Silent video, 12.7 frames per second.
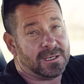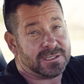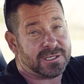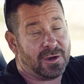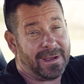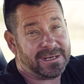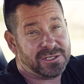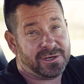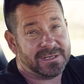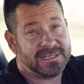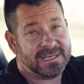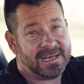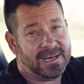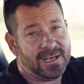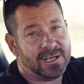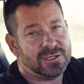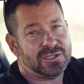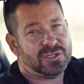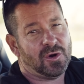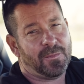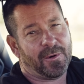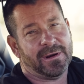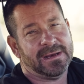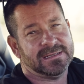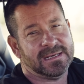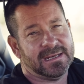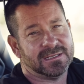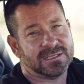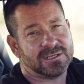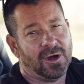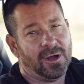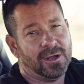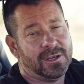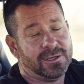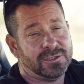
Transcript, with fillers: So as you can see, super easy install.